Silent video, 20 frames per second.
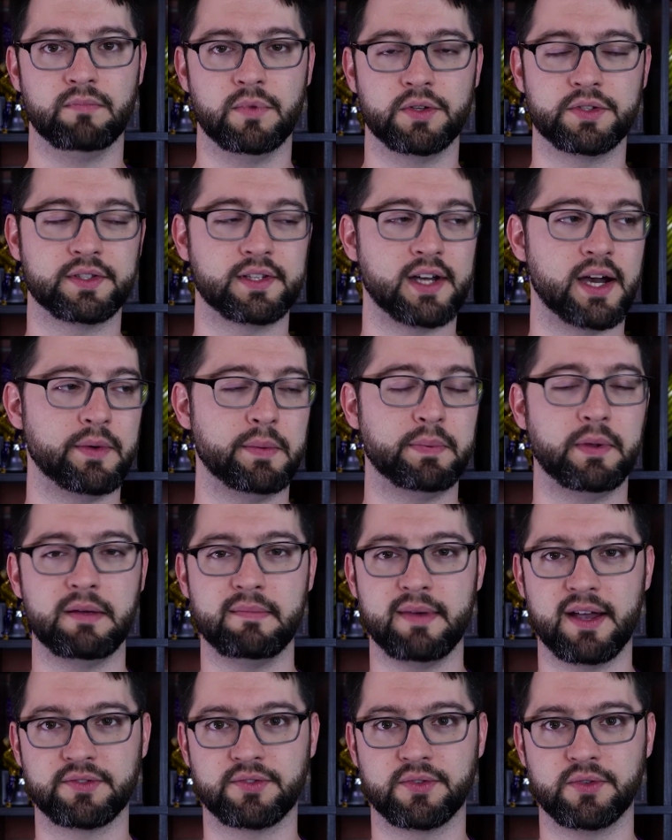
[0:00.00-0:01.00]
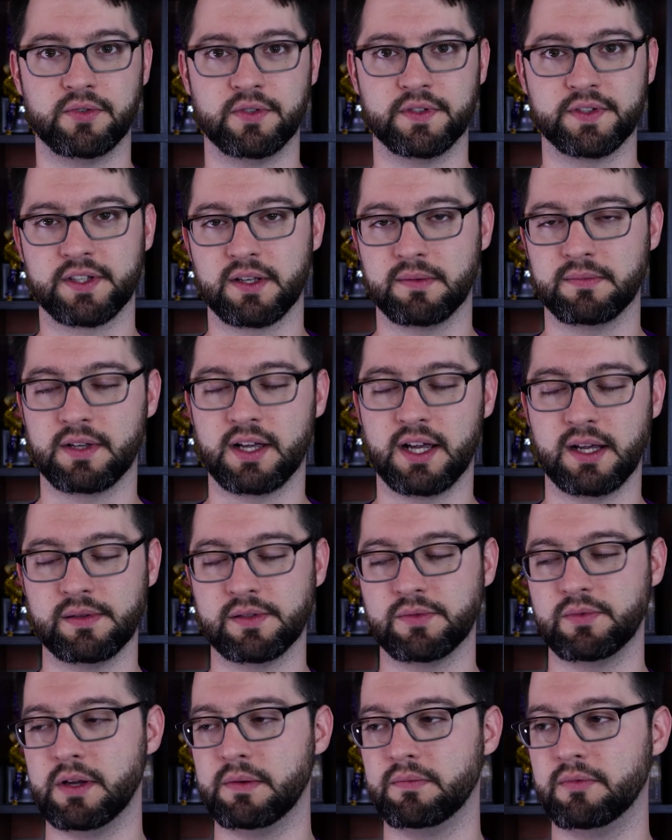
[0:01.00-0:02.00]
Most of the time we play Master Duels.
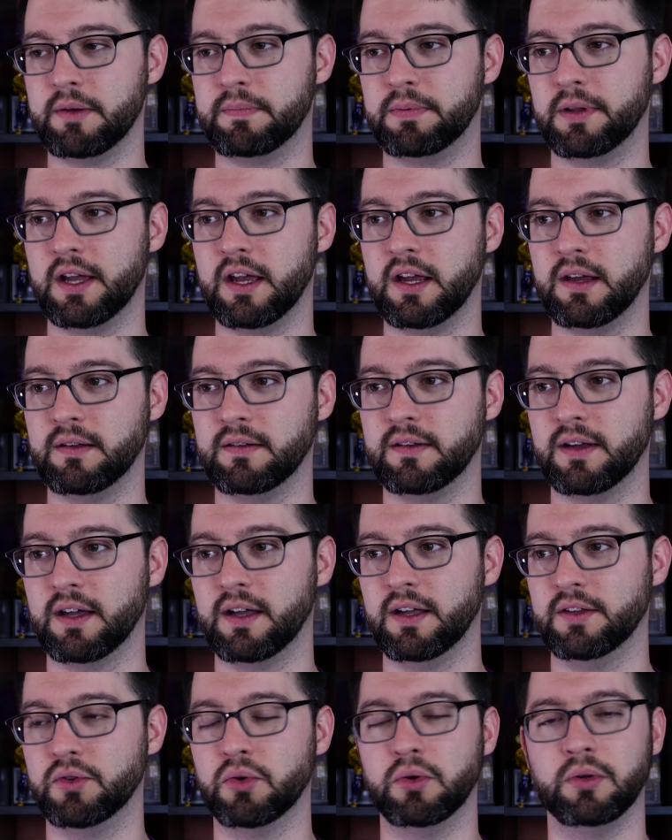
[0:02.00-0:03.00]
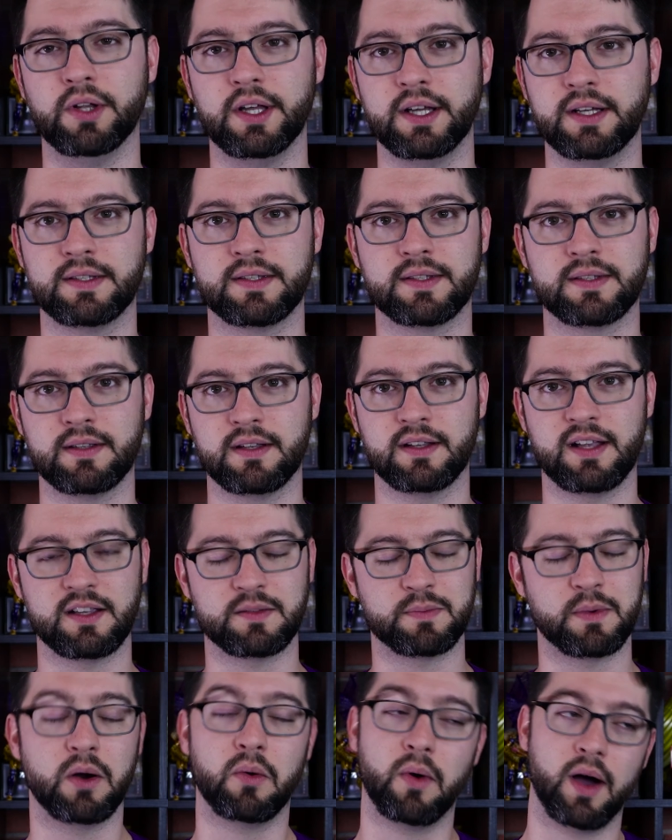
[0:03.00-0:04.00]
Sometimes we, we play uh, Duel Links. It has
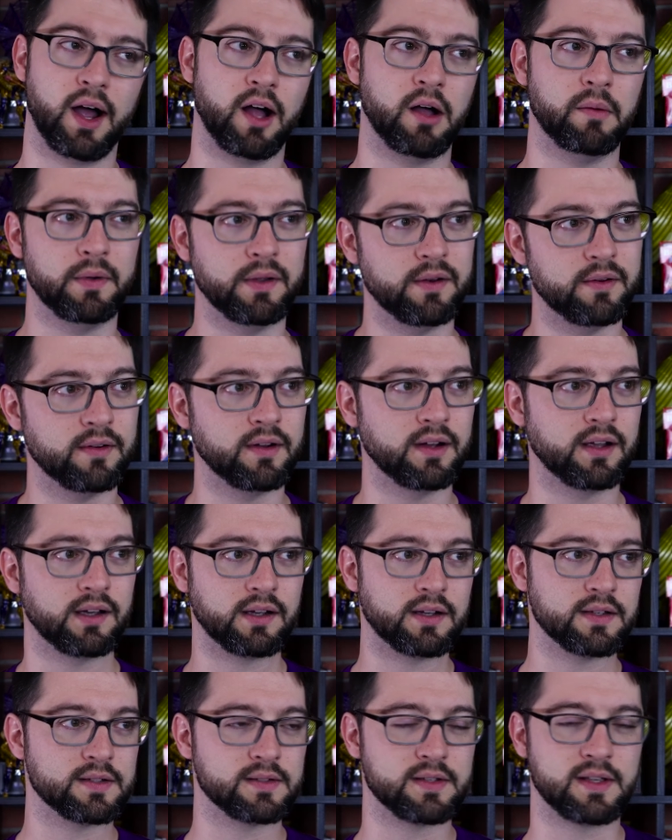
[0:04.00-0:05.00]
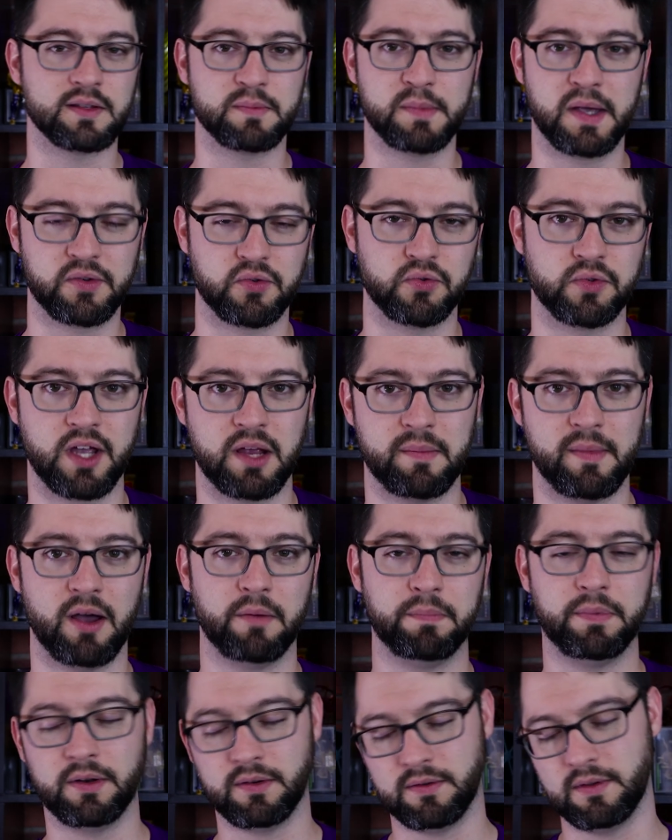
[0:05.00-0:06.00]
been a while, but because uh, since Master Duel came
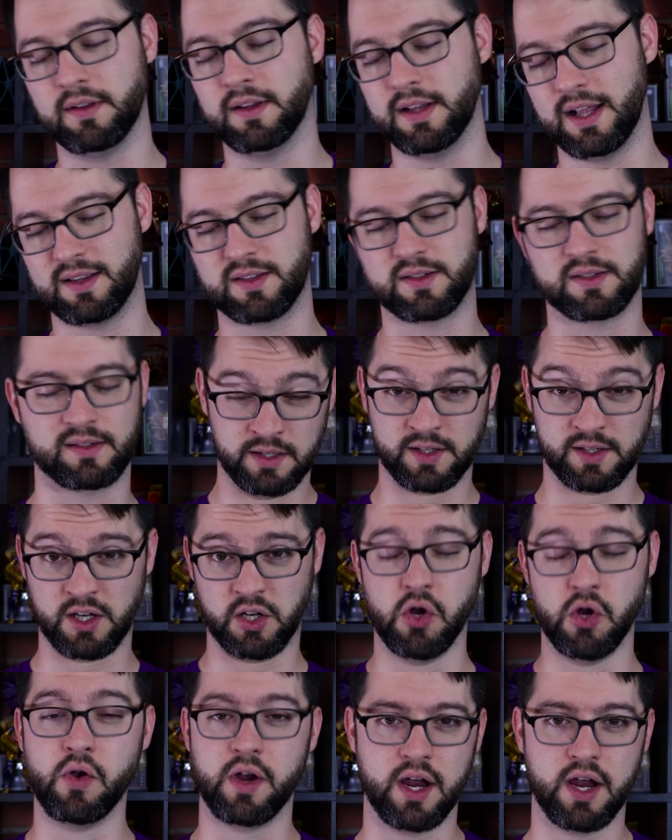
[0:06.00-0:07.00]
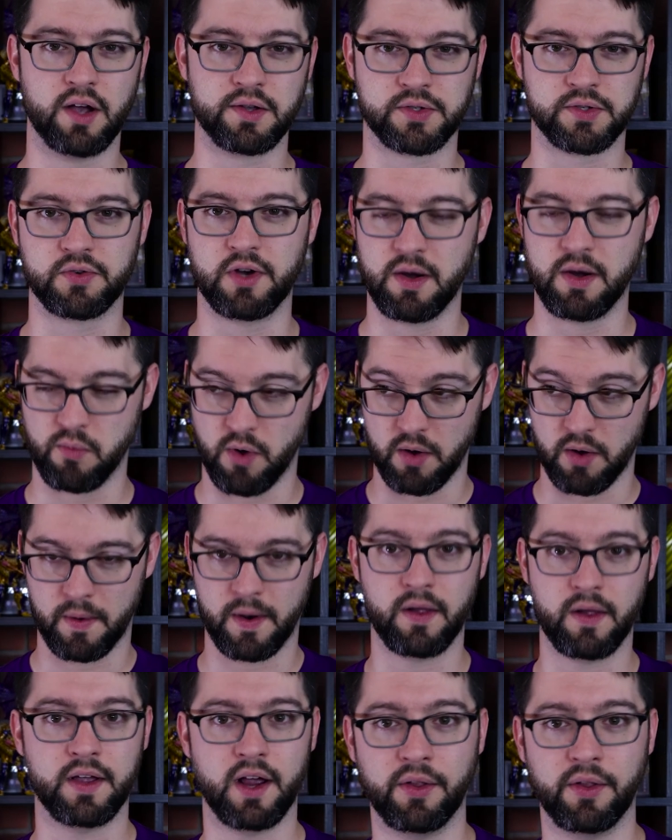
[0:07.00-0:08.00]
out, but that's, it's a Yu-Gi-Oh stream one way
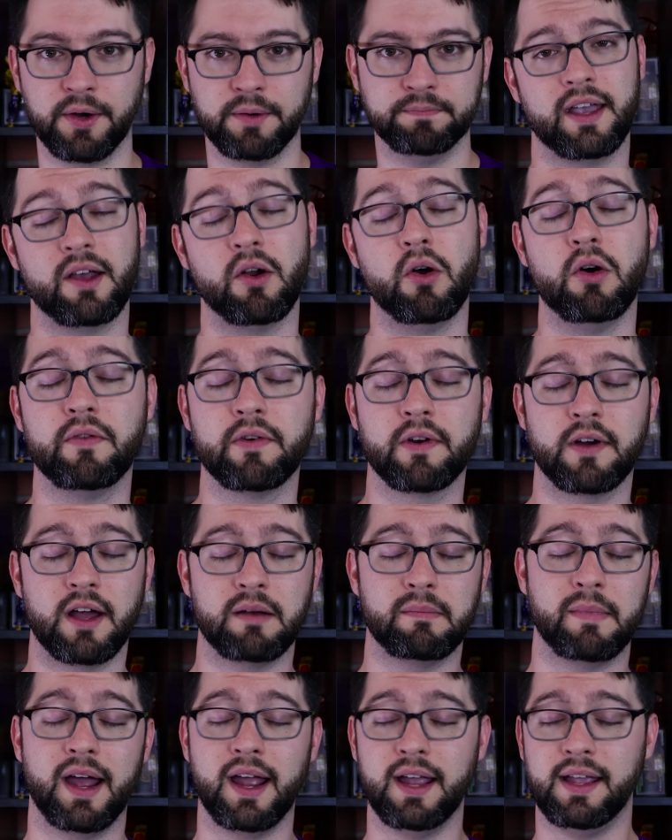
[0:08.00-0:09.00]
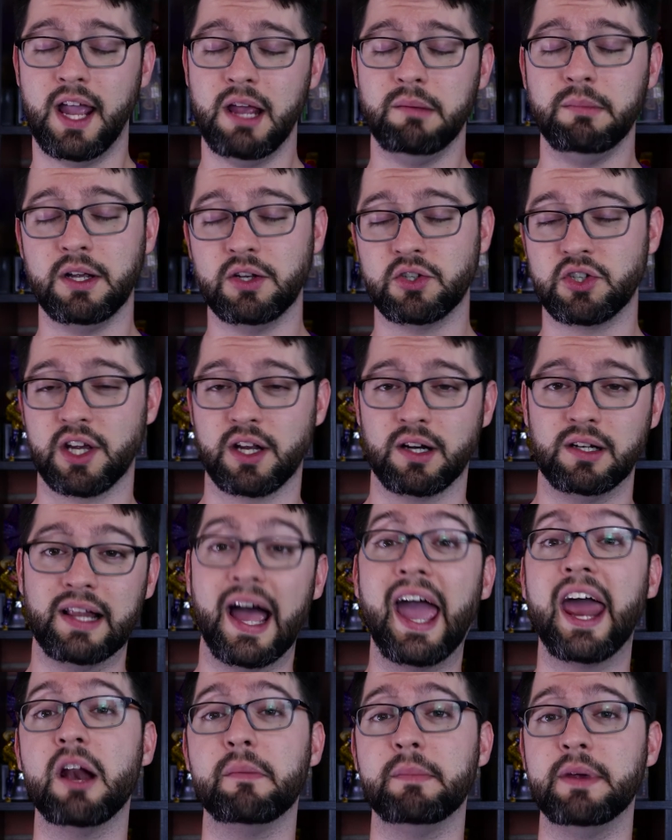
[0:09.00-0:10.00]
or the other. And over on my gaming channel,
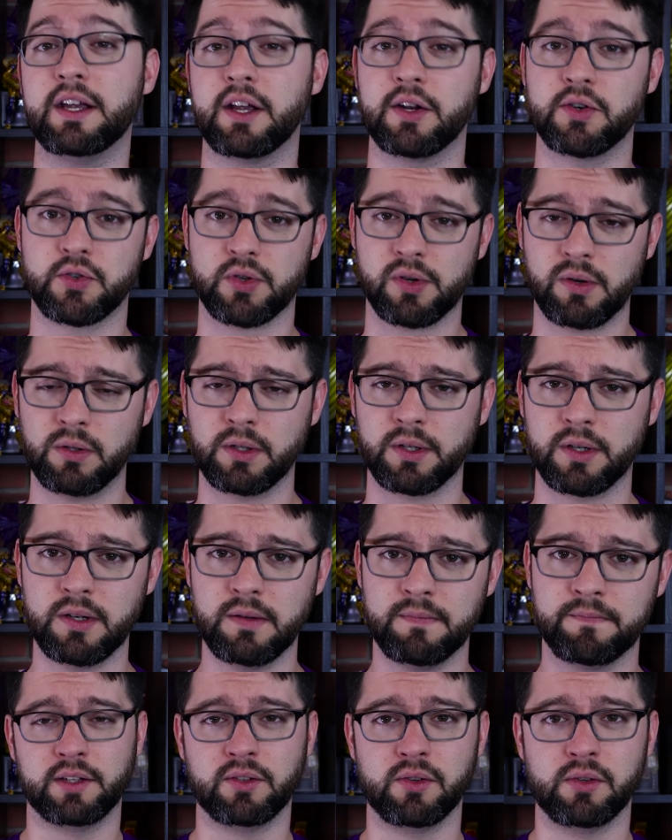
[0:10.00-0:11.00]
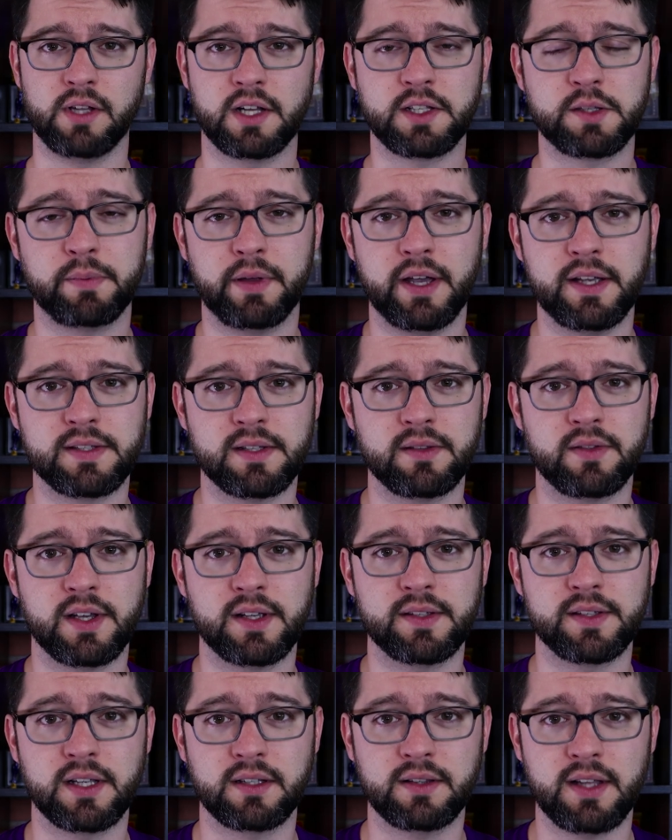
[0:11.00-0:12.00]
Enemy Controller, I do Let's Plays and things
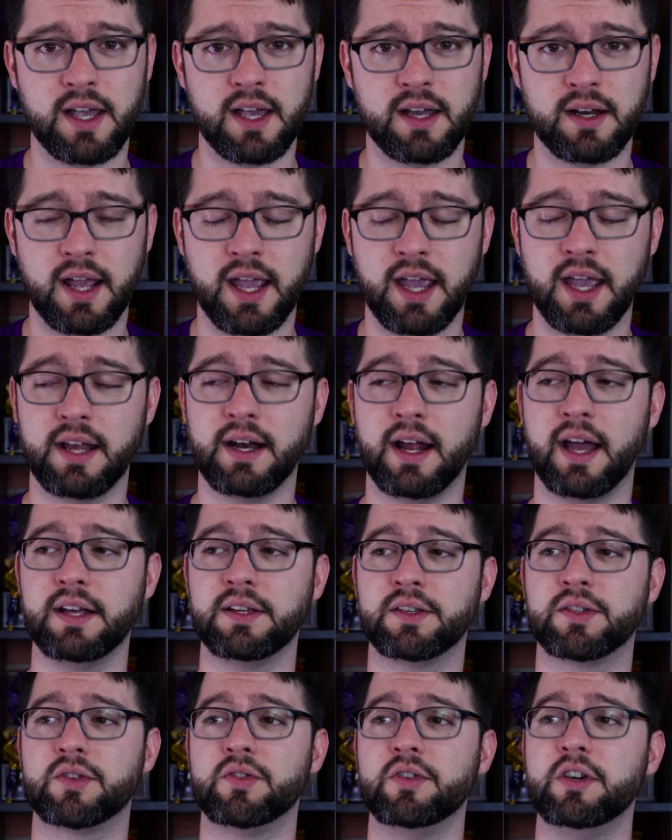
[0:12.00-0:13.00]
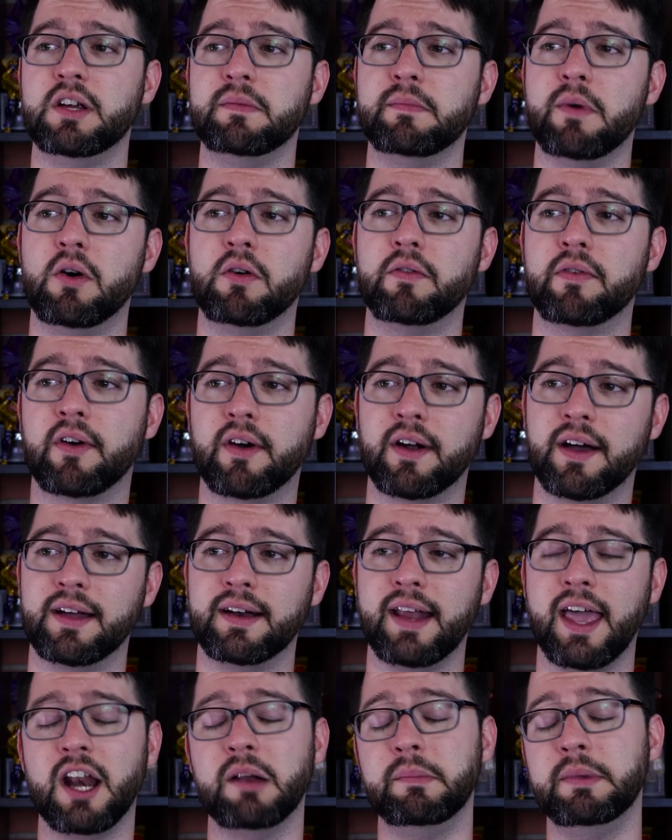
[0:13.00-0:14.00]
things like that, and I stream over
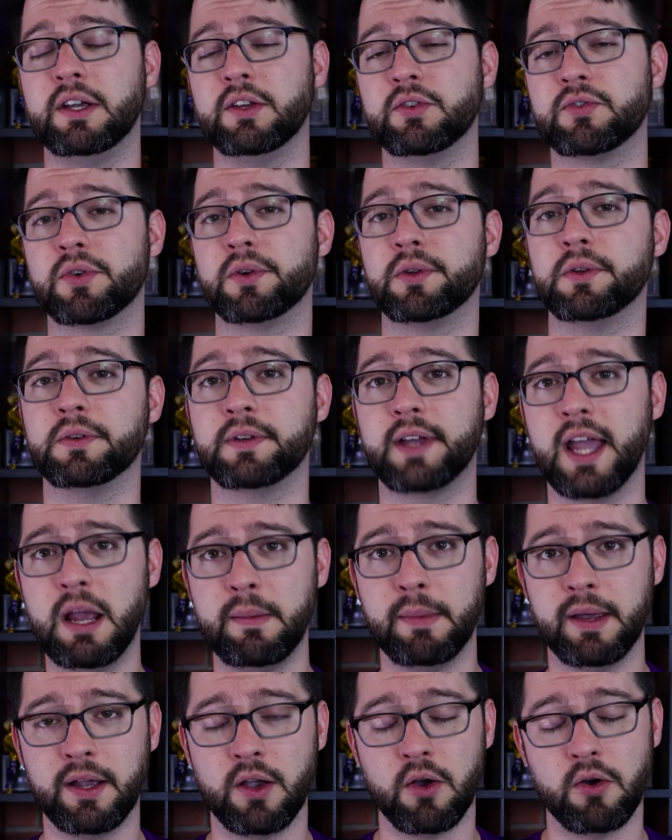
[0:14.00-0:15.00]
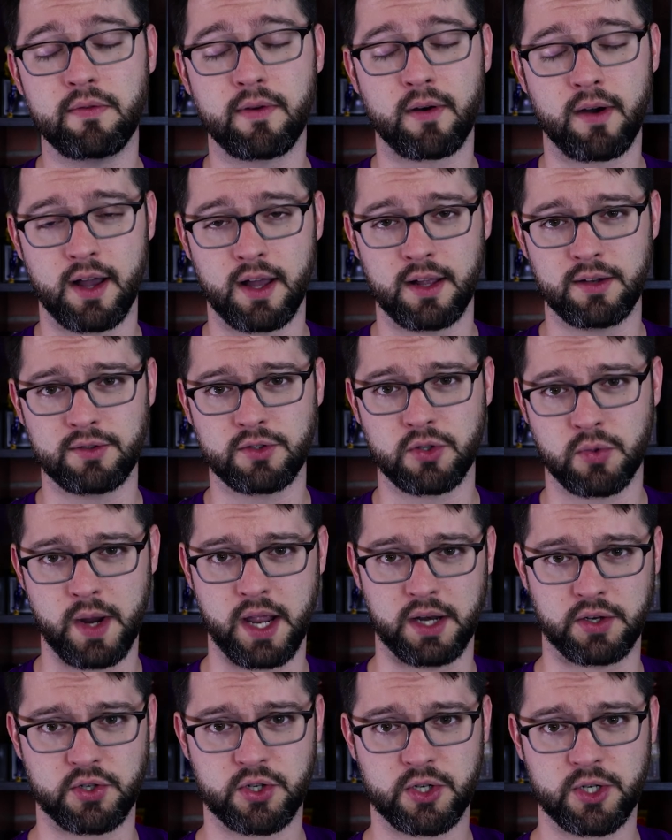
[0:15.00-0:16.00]
on Enemy Controller Gaming over on
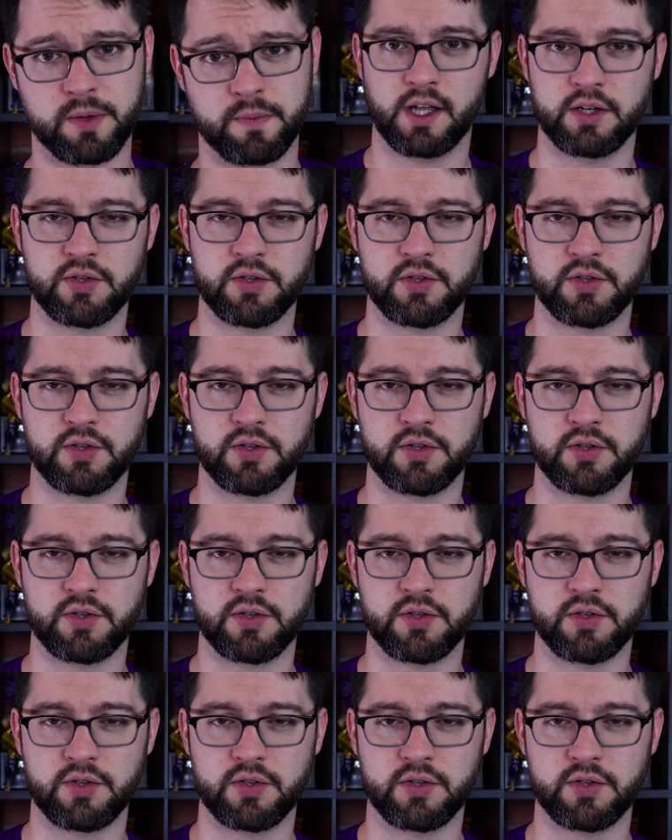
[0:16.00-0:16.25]
Twitch.